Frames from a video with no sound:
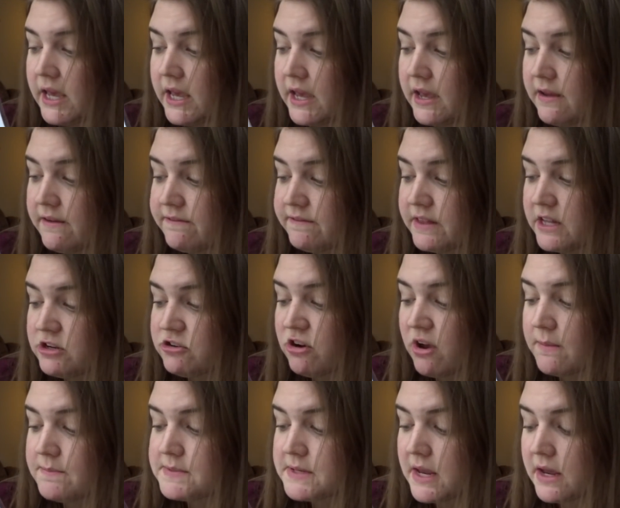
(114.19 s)
If they
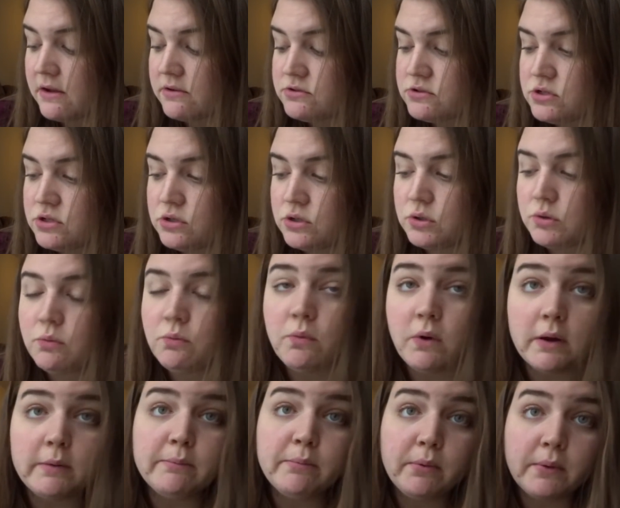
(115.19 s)
drop down to
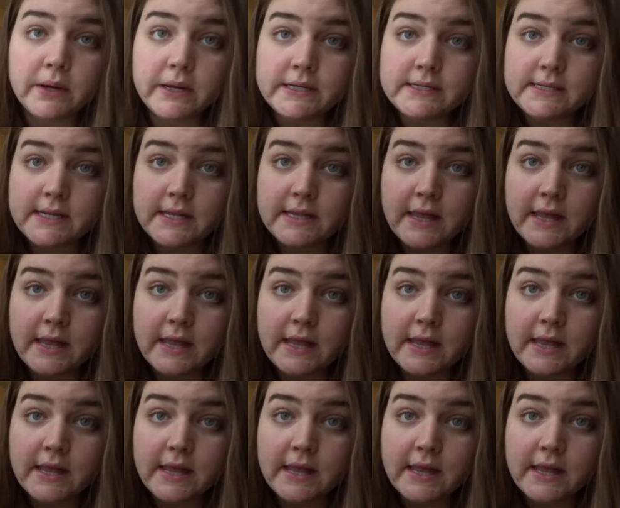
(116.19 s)
1 point,